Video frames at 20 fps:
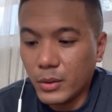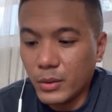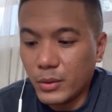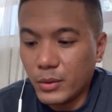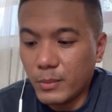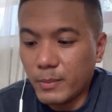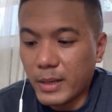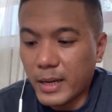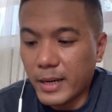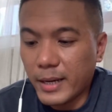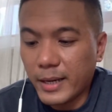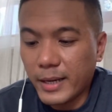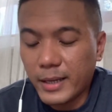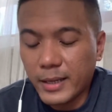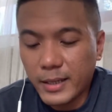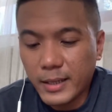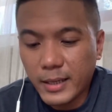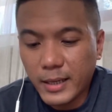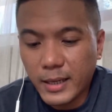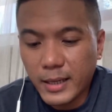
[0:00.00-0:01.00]
Dubai.
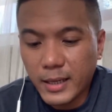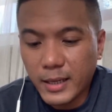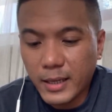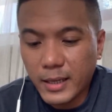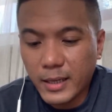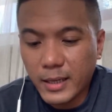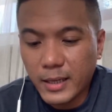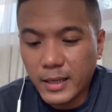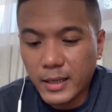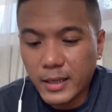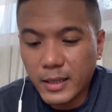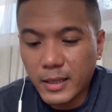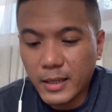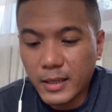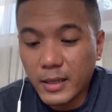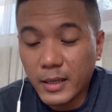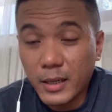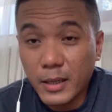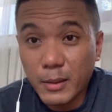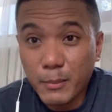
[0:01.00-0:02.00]
And
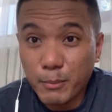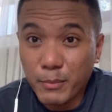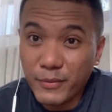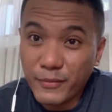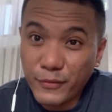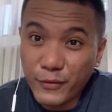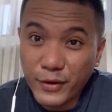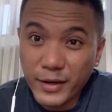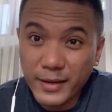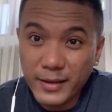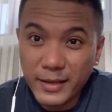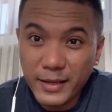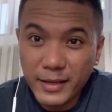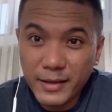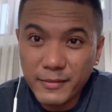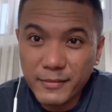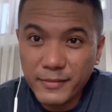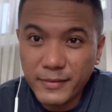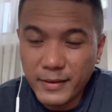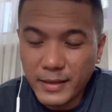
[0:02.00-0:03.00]
before I
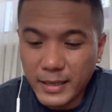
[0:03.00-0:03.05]
leave,